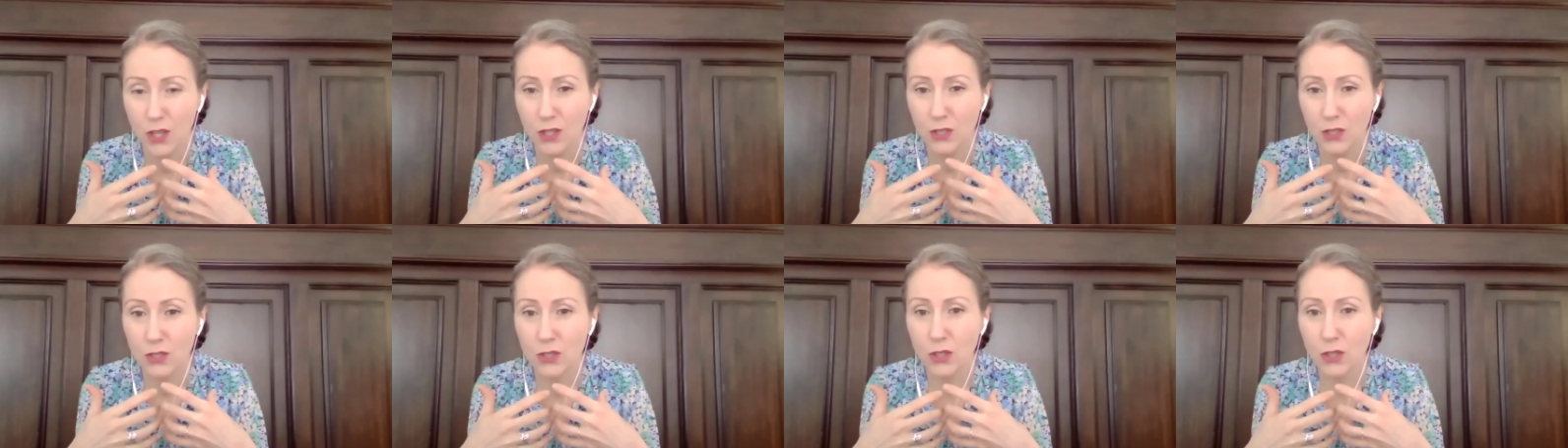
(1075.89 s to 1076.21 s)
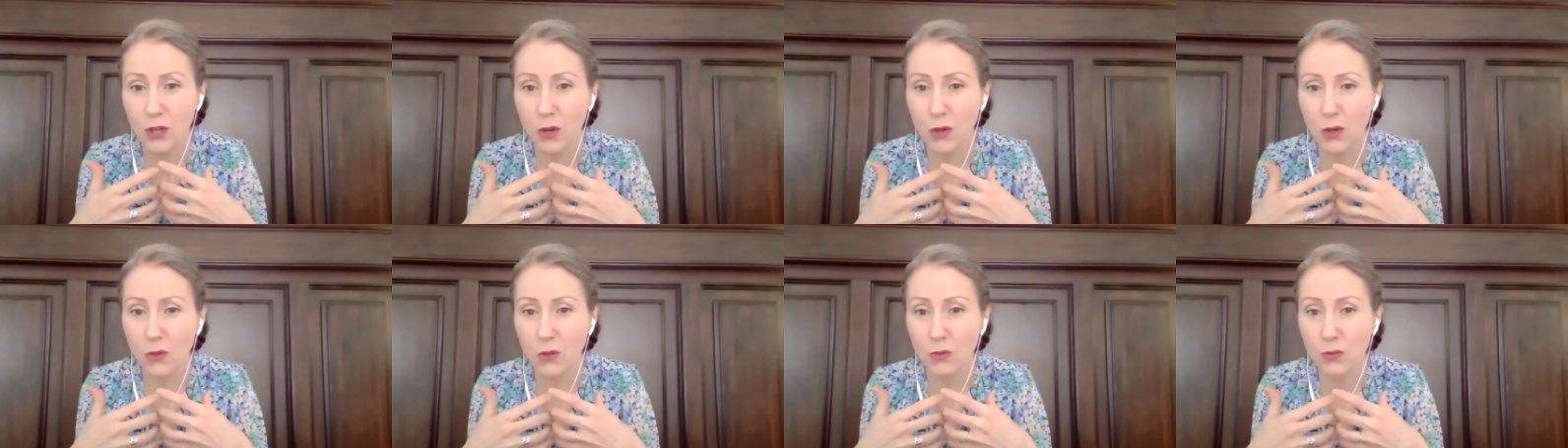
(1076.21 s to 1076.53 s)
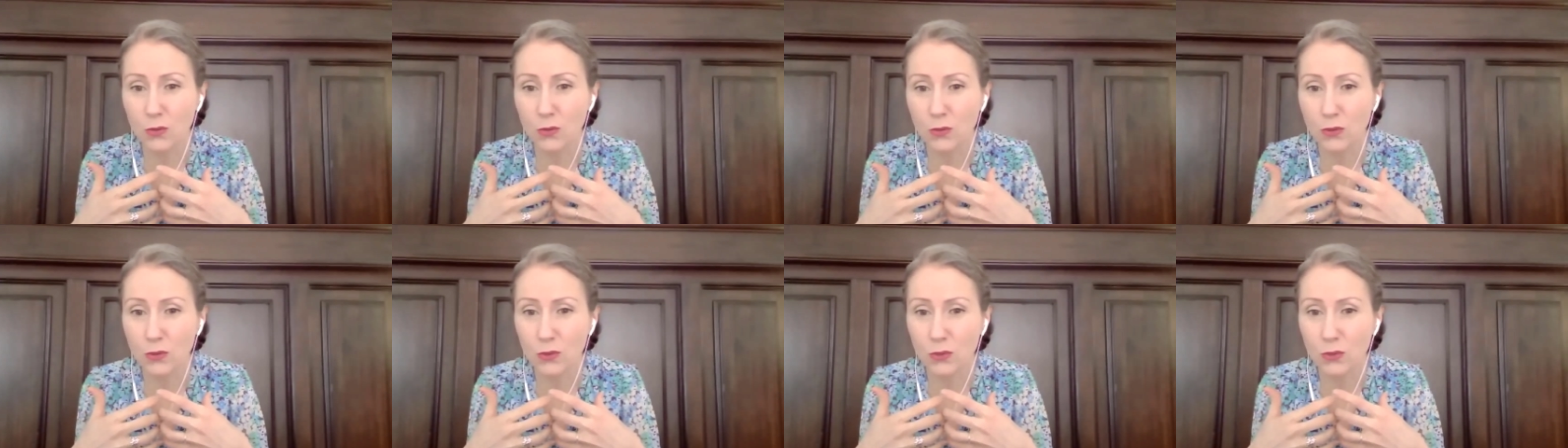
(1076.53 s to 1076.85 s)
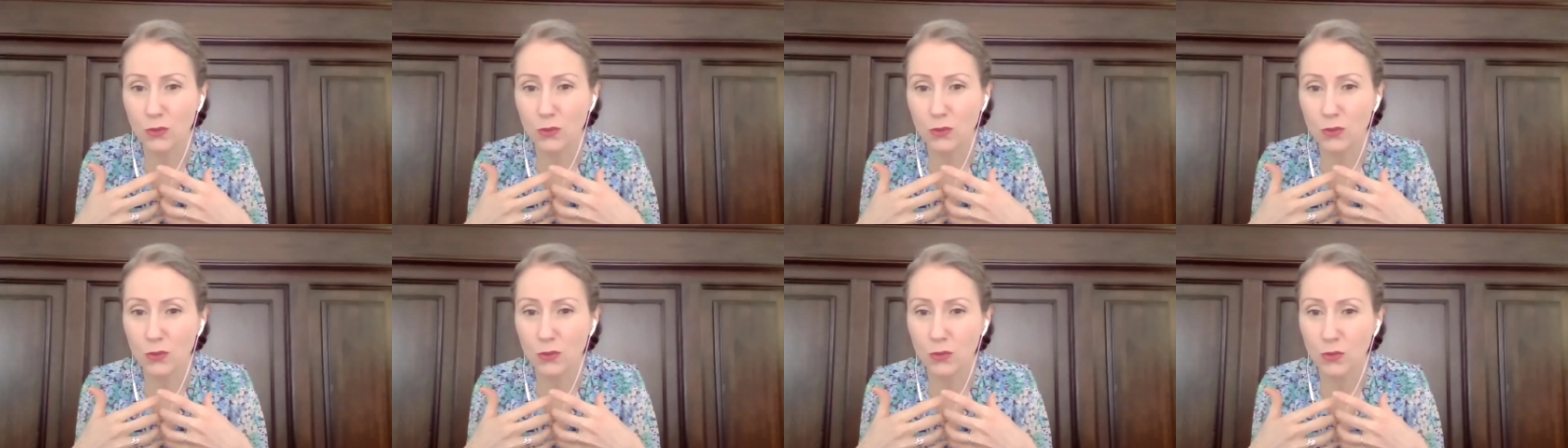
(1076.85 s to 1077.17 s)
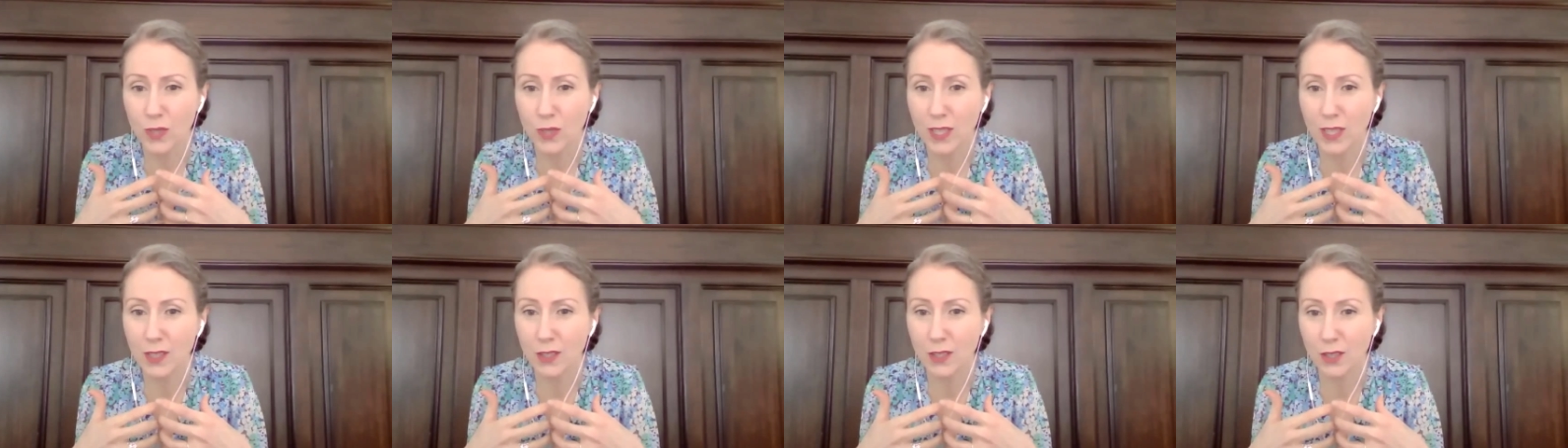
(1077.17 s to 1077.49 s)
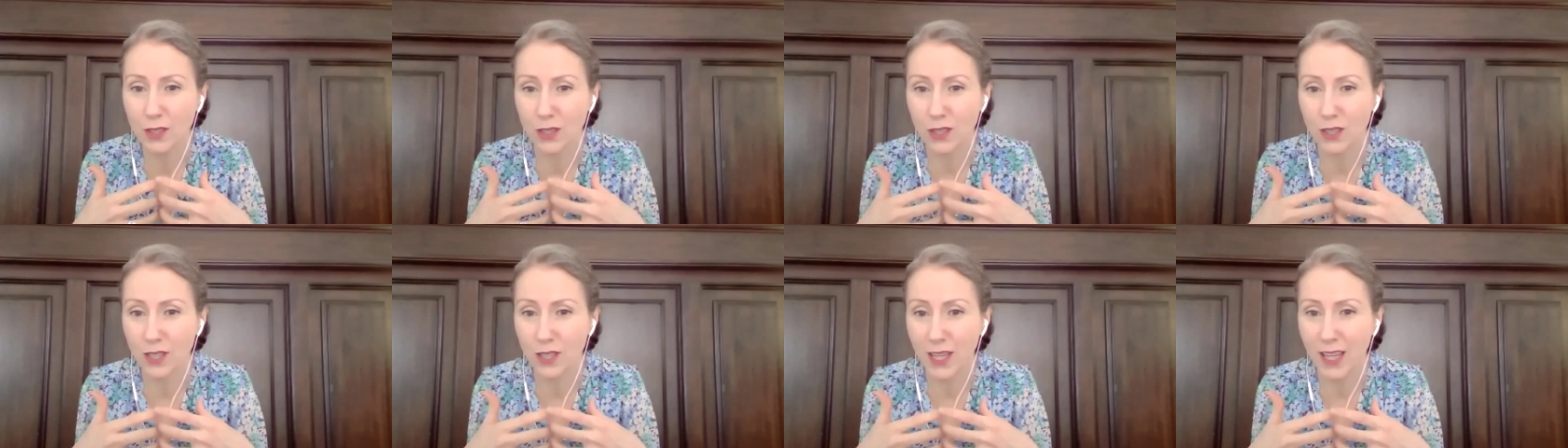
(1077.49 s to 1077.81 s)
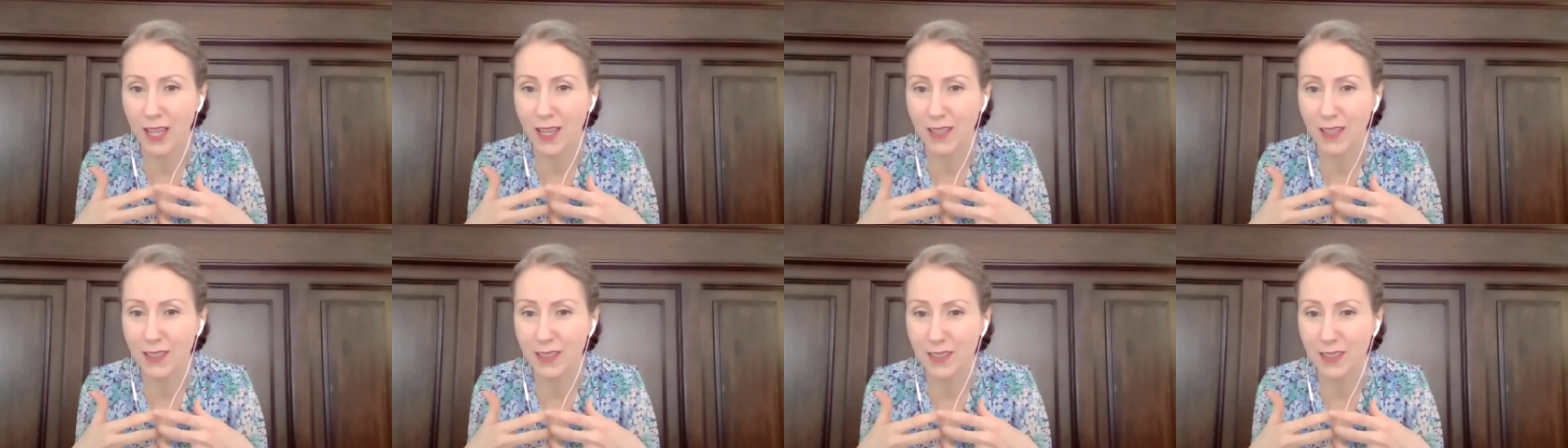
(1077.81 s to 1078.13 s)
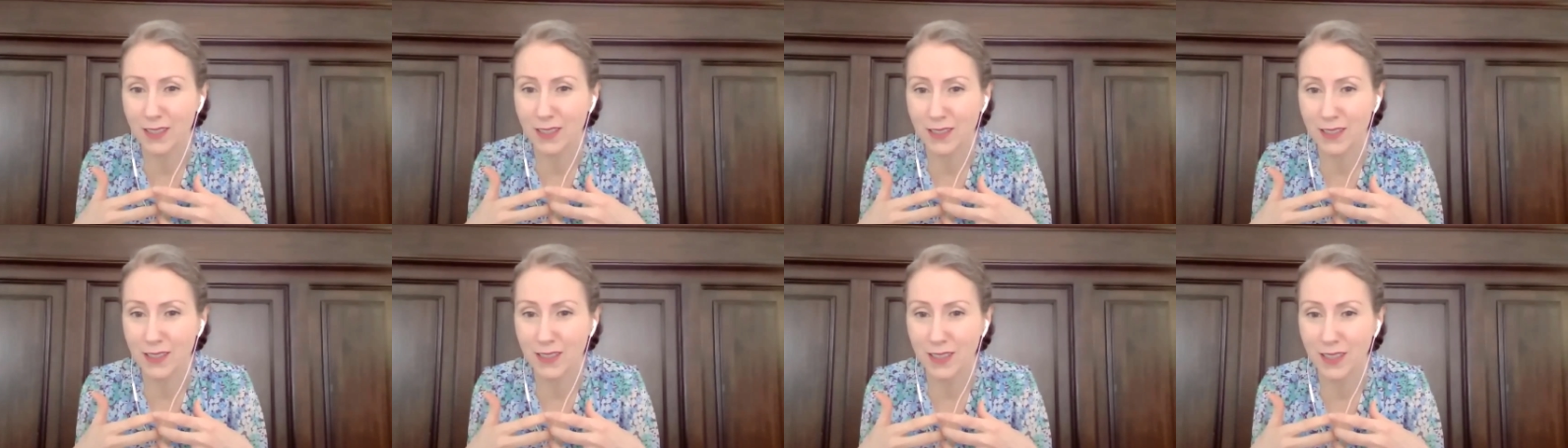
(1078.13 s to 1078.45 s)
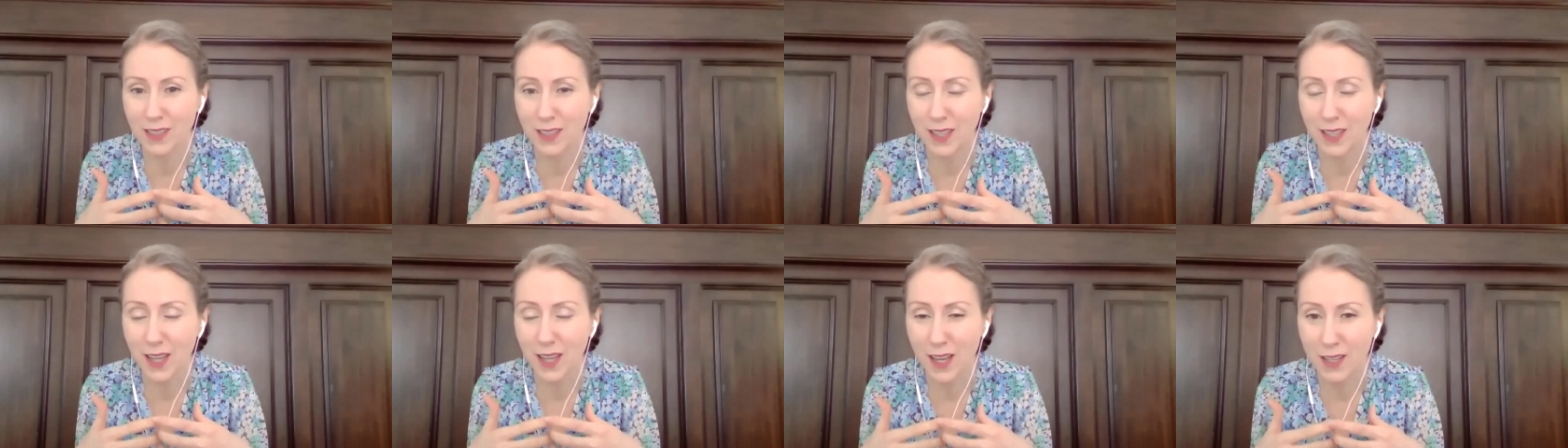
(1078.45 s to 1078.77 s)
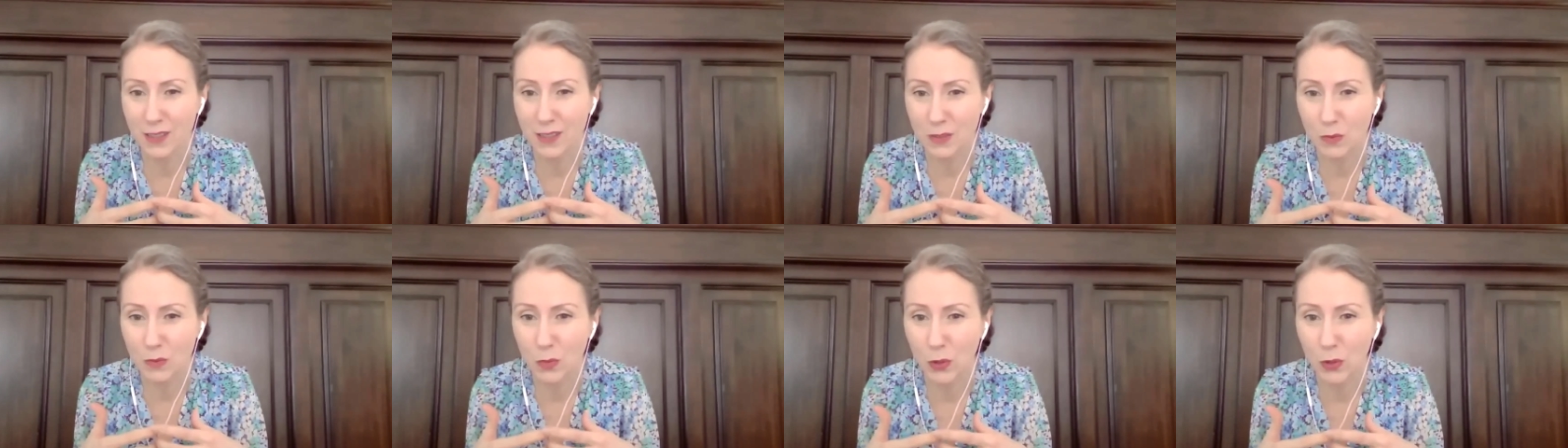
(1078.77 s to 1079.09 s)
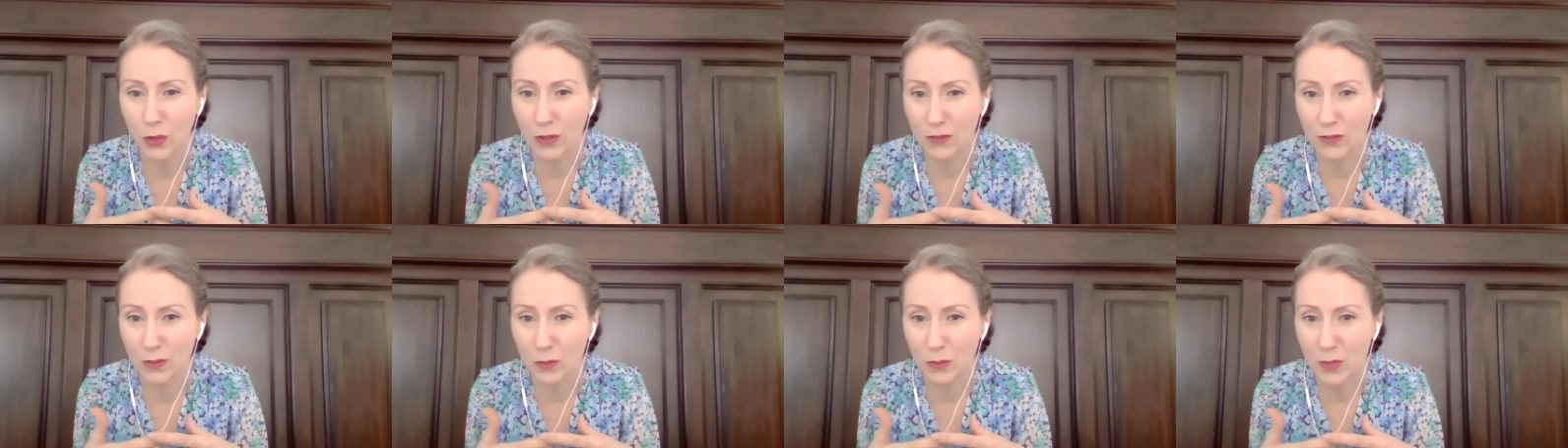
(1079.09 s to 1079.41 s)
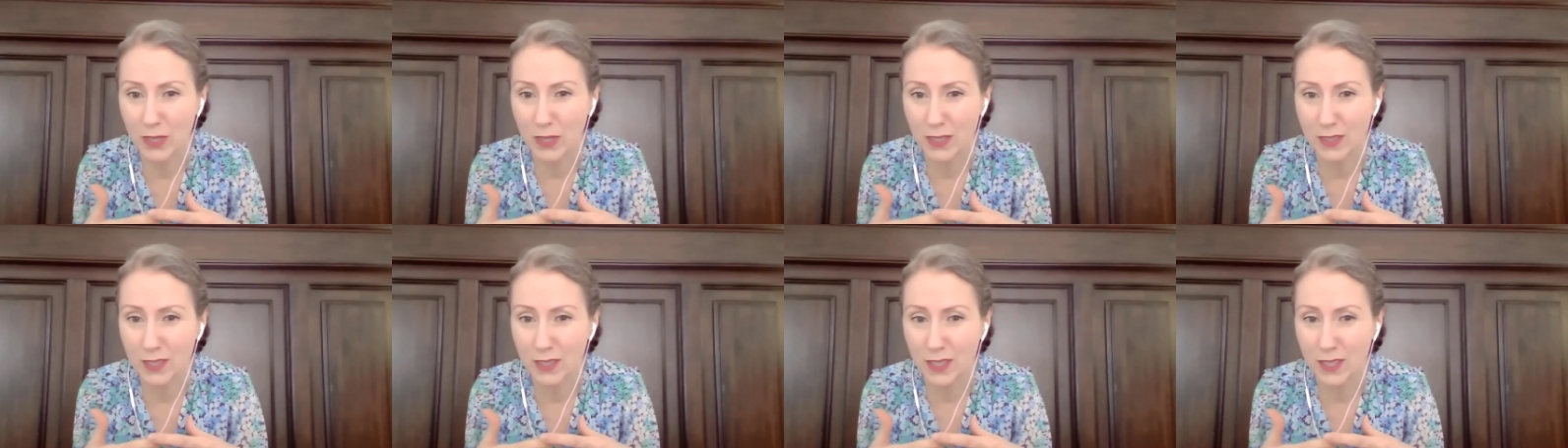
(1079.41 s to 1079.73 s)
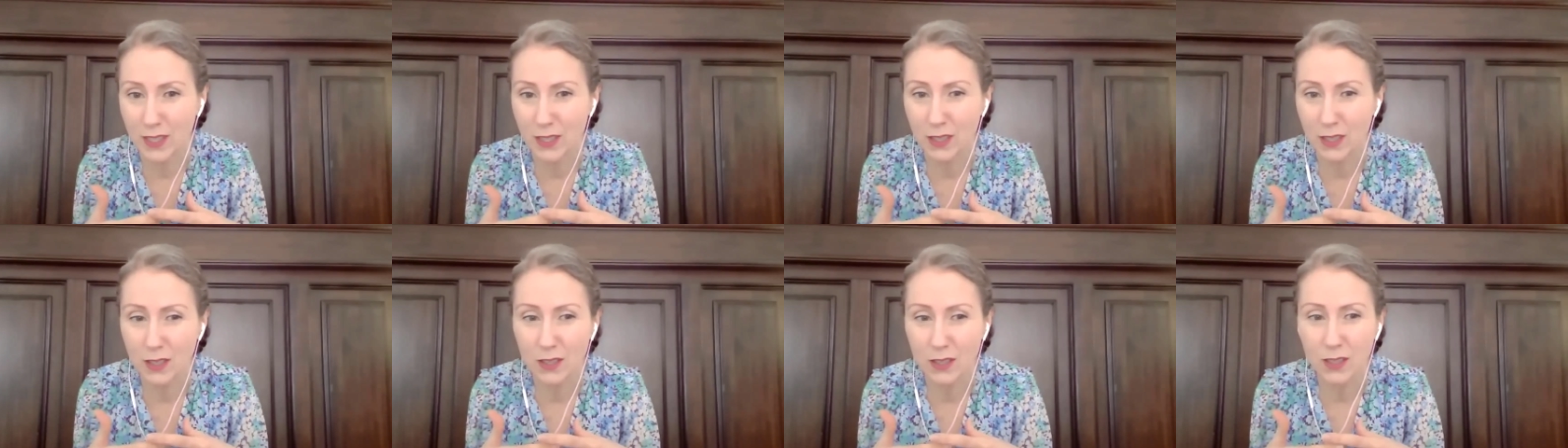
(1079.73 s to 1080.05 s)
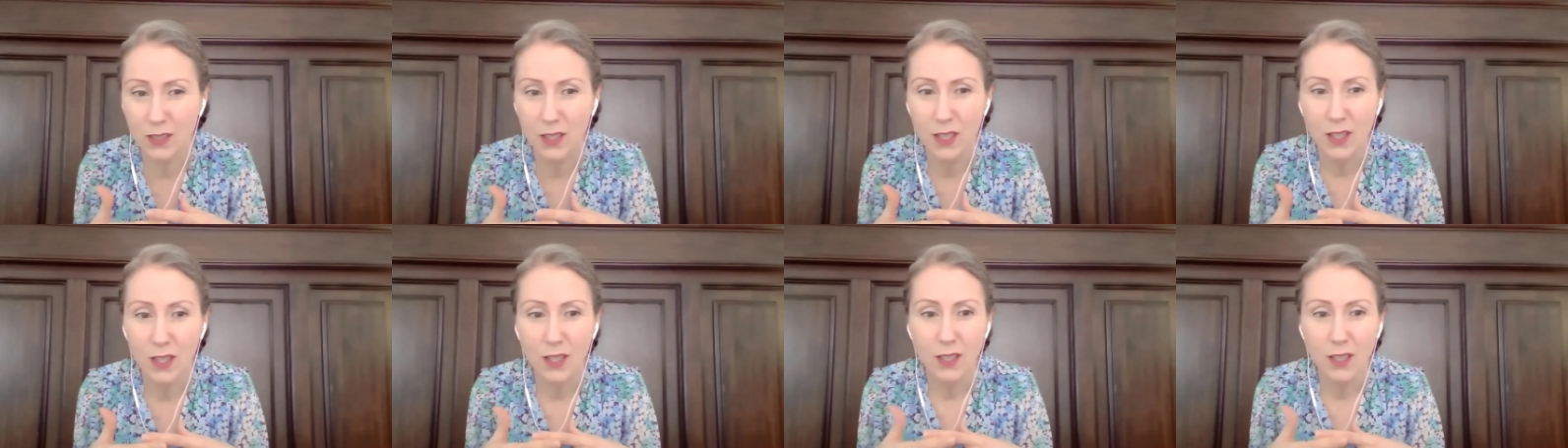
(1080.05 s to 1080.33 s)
don't treat her candidacy as more of a big deal?